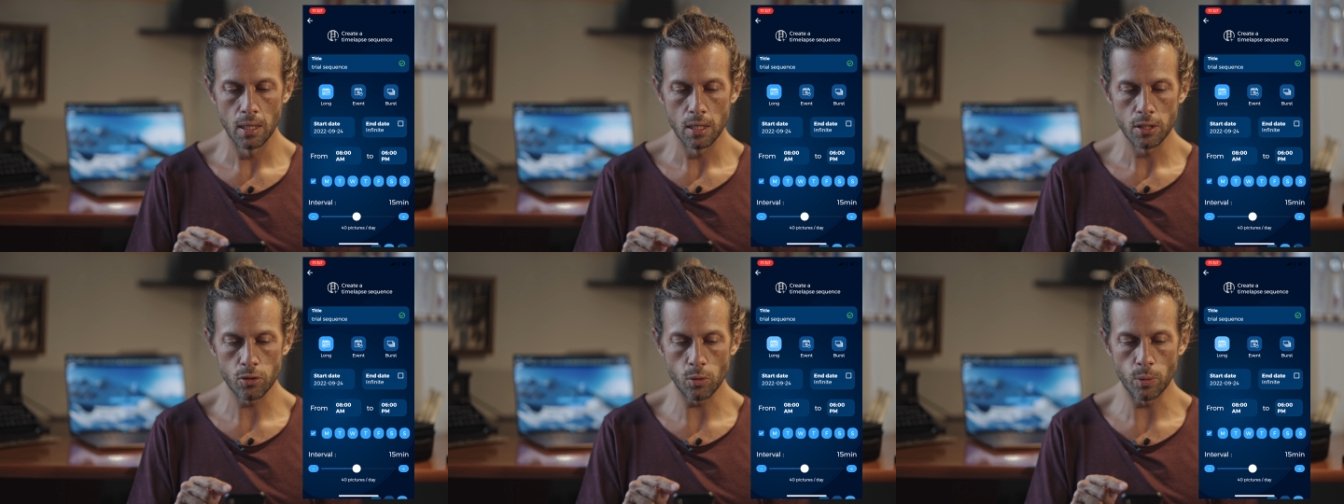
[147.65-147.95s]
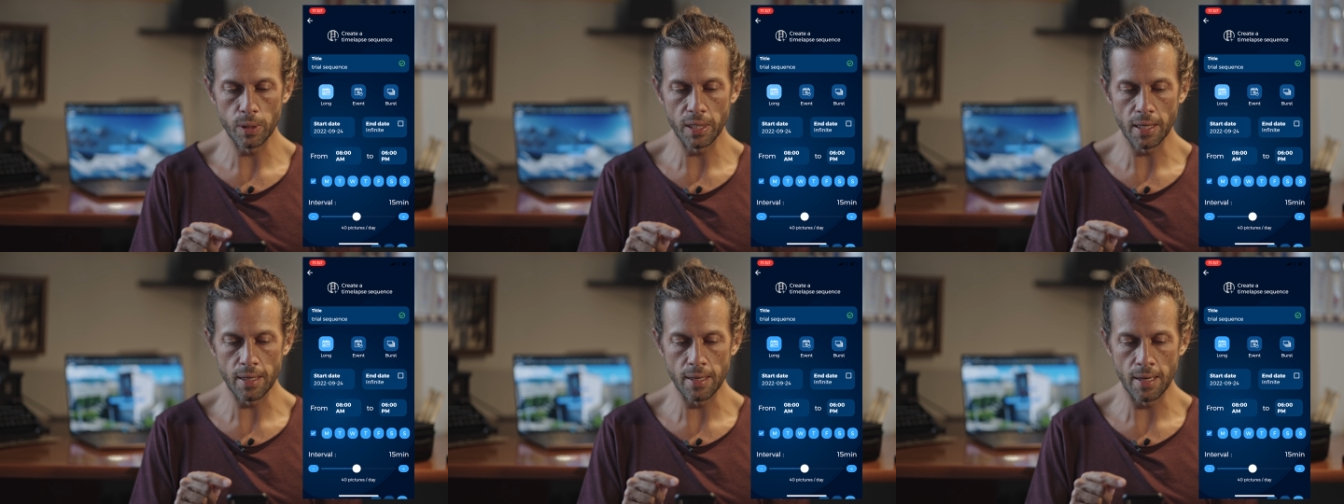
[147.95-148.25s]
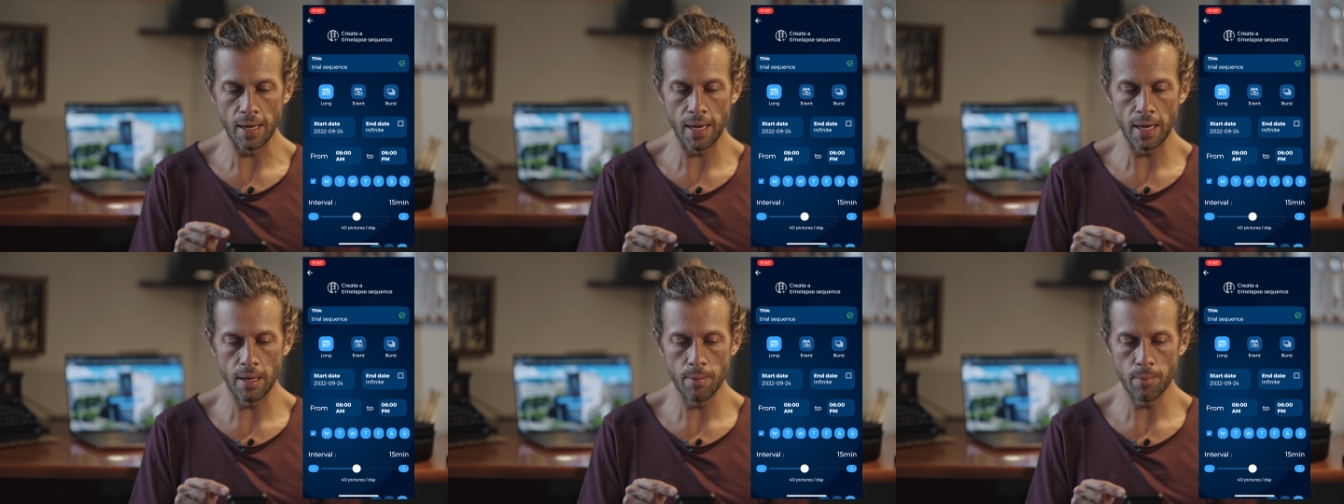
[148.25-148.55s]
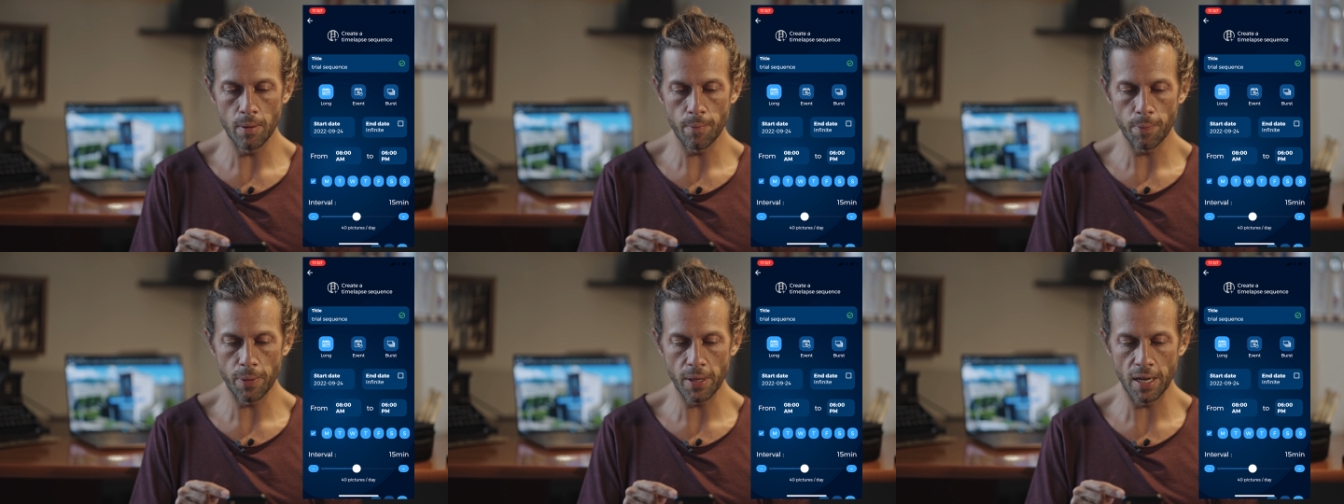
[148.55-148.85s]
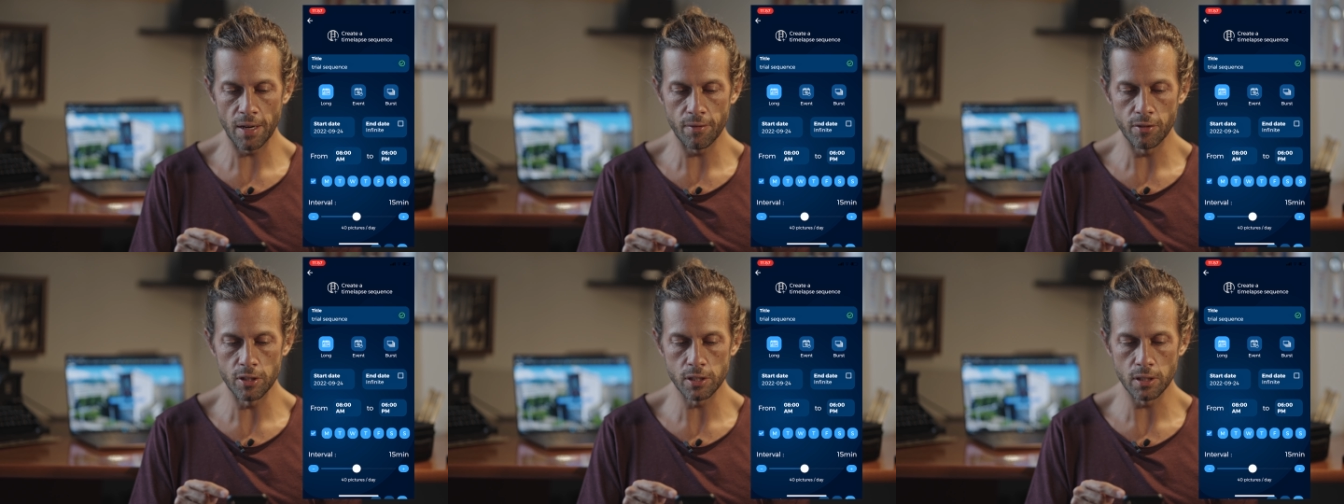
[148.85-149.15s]
So we can name
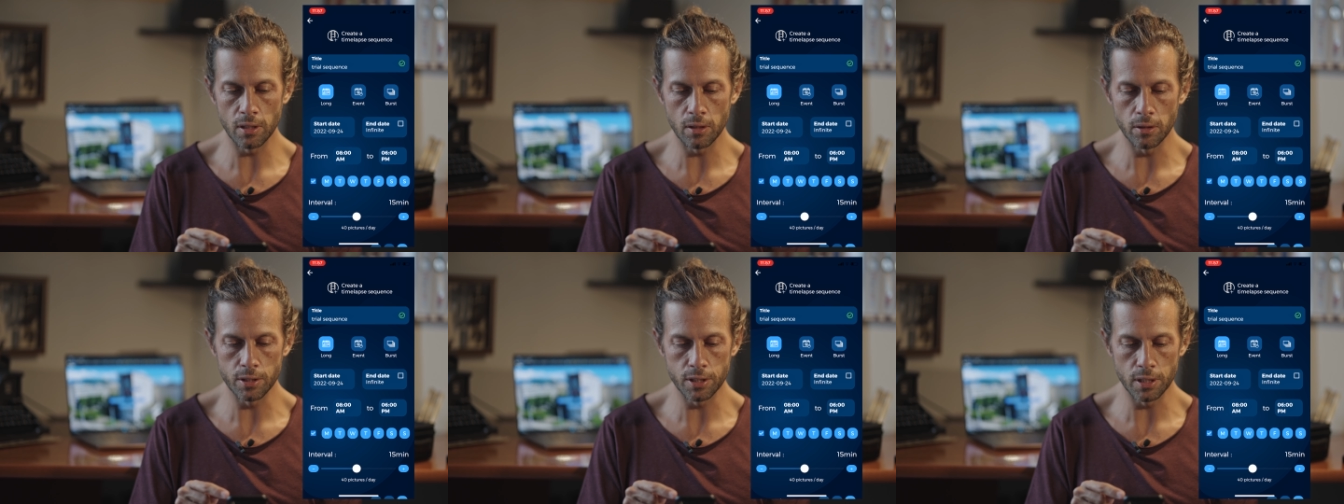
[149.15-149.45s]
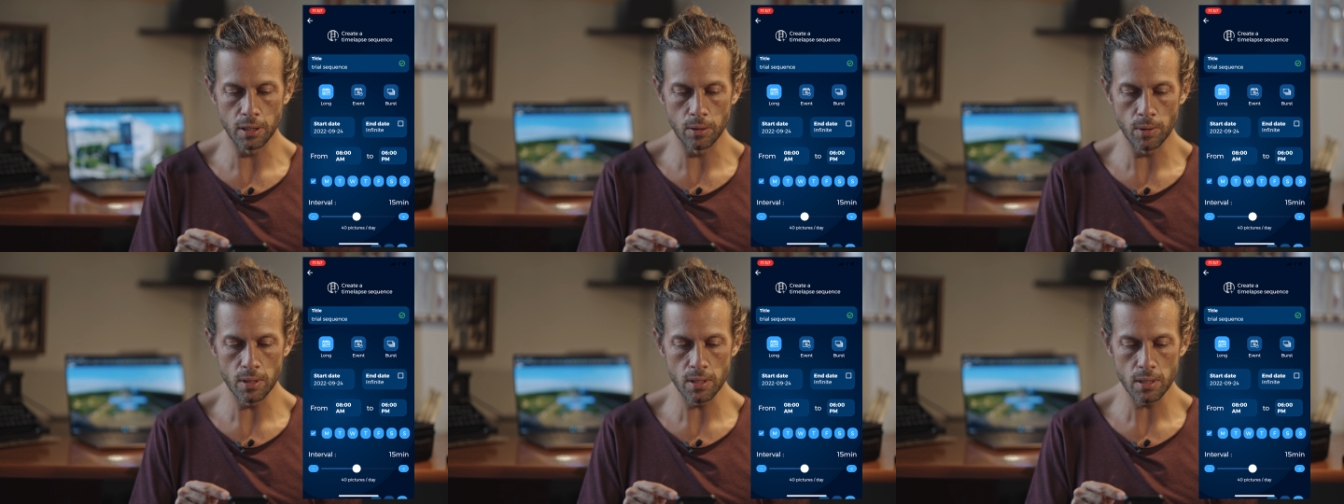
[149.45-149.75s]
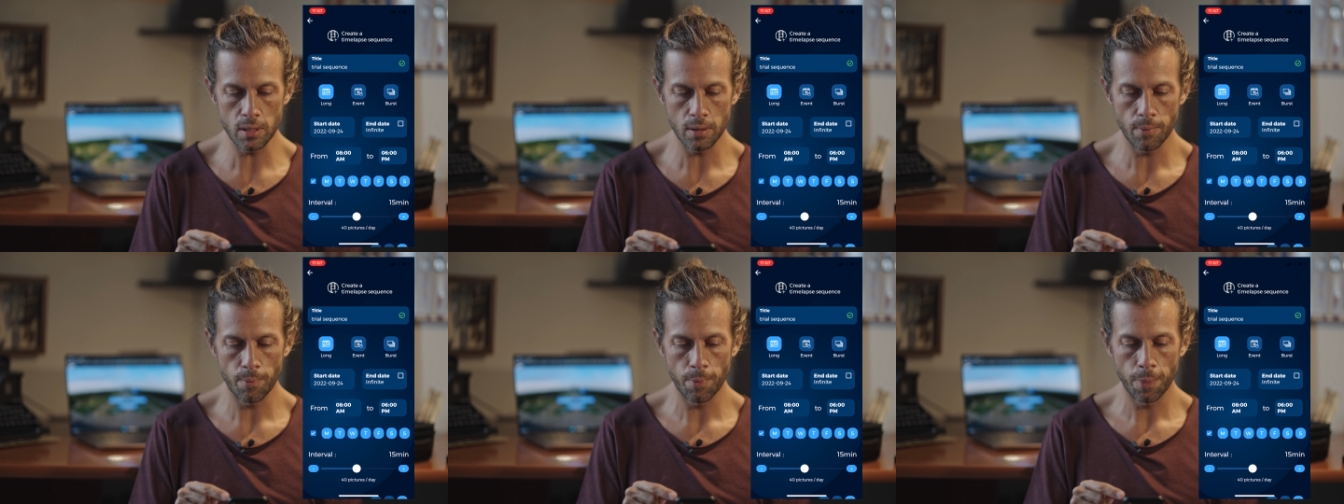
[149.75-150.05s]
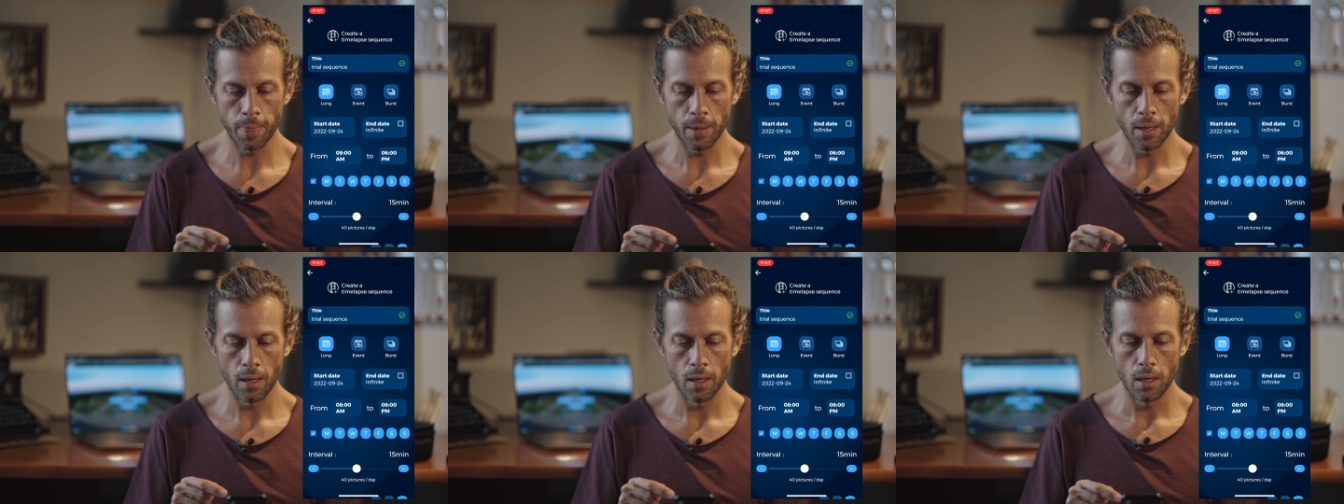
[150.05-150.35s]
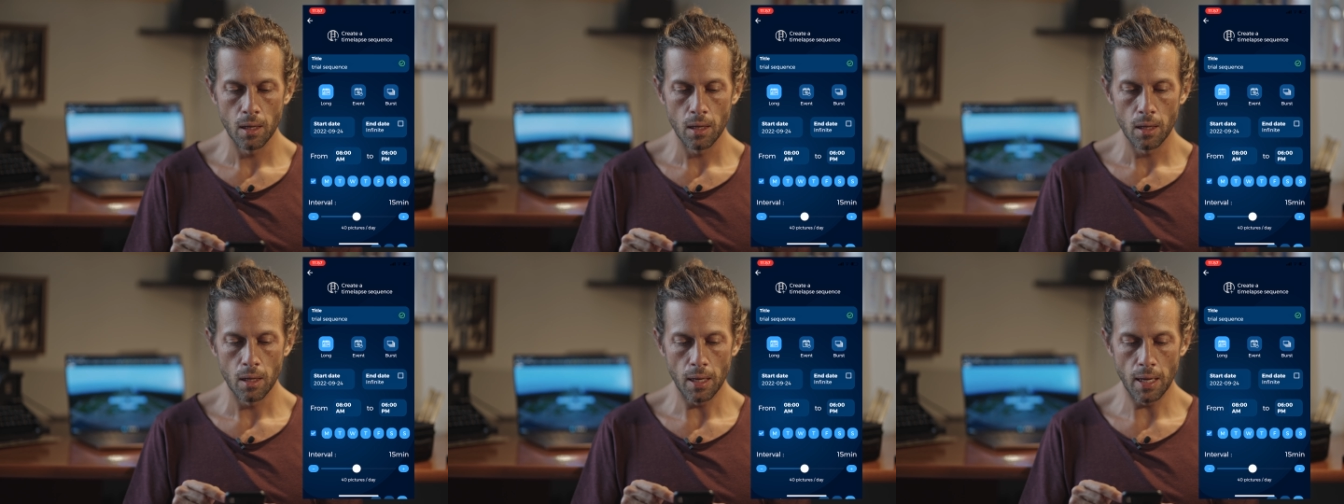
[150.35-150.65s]
every single sequence,
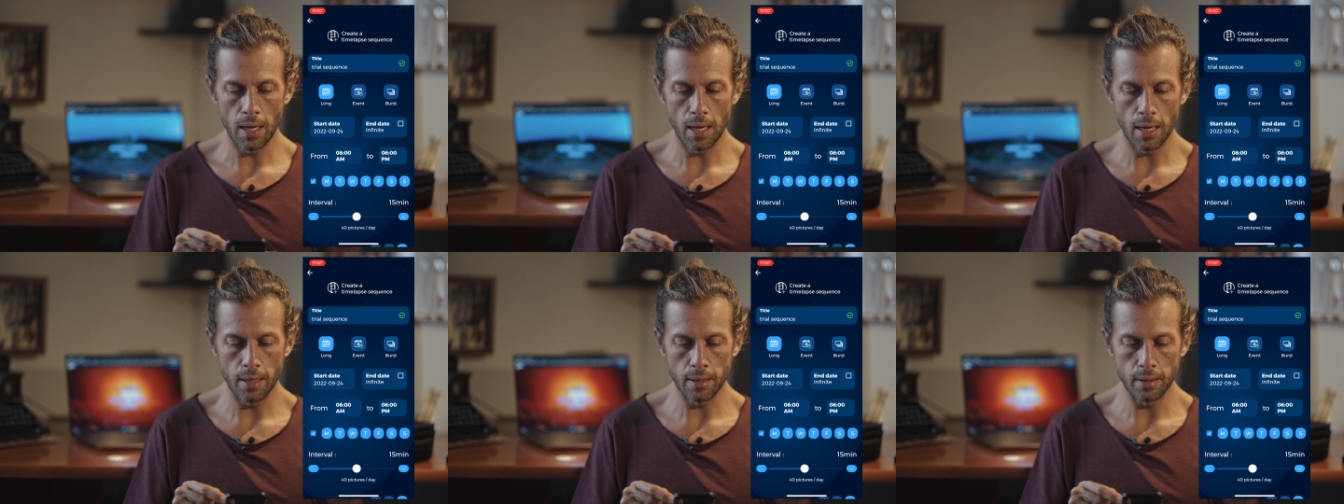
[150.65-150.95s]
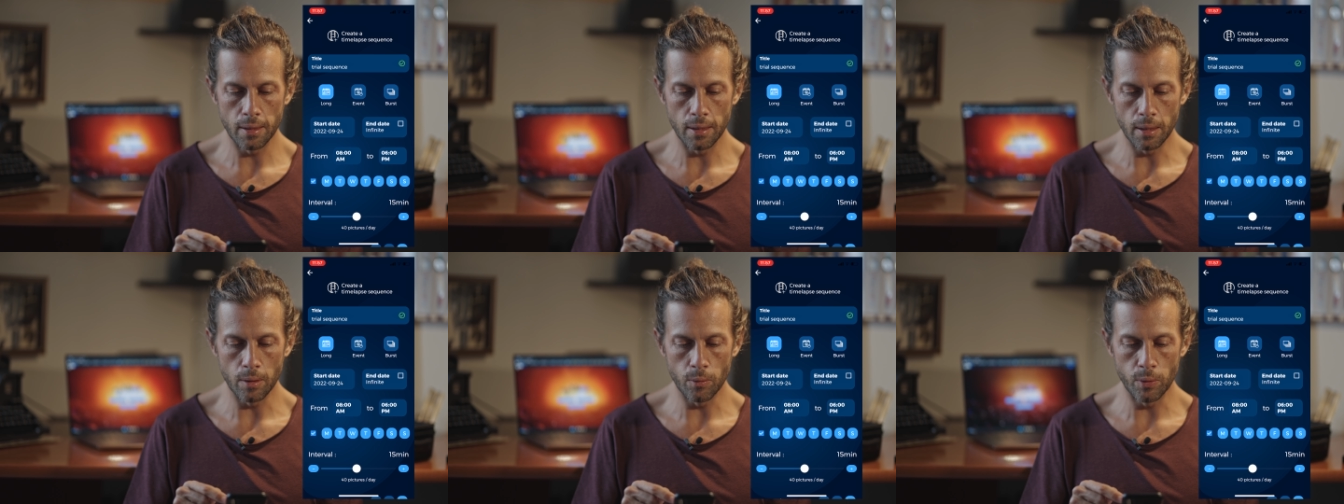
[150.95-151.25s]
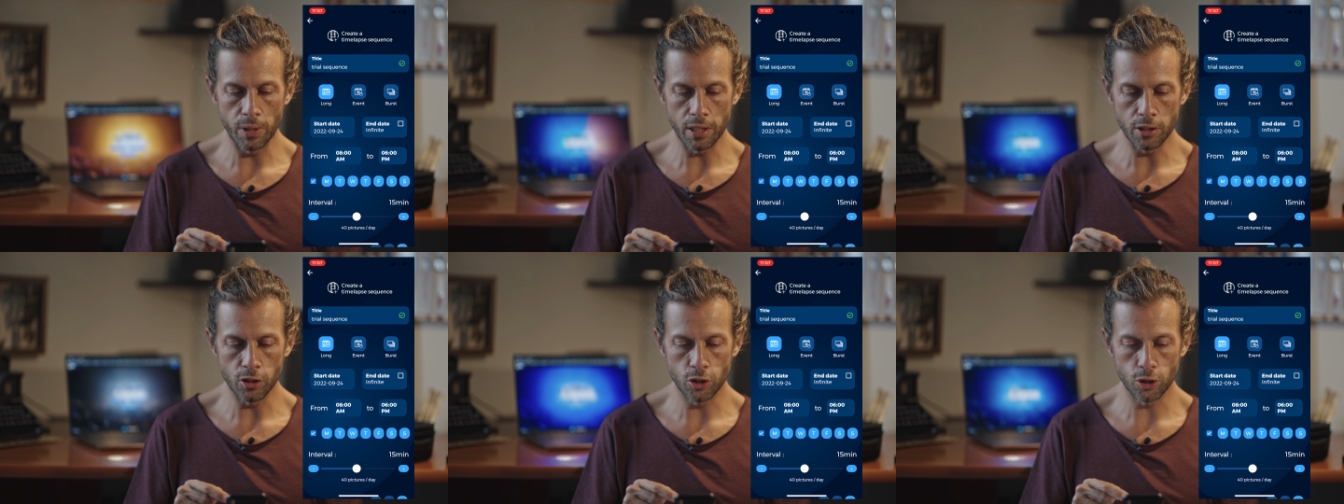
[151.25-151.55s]
and we can